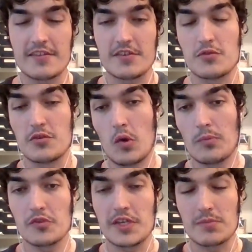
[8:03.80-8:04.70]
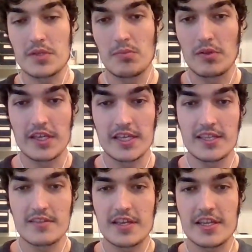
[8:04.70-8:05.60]
you hope to get people in
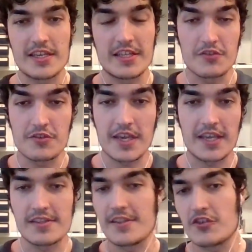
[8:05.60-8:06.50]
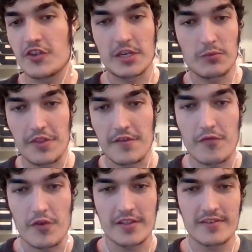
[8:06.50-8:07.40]
and they get entertained and they share it with their
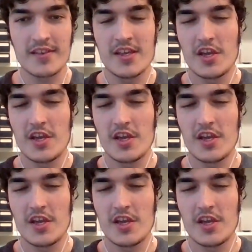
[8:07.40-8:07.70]
friends.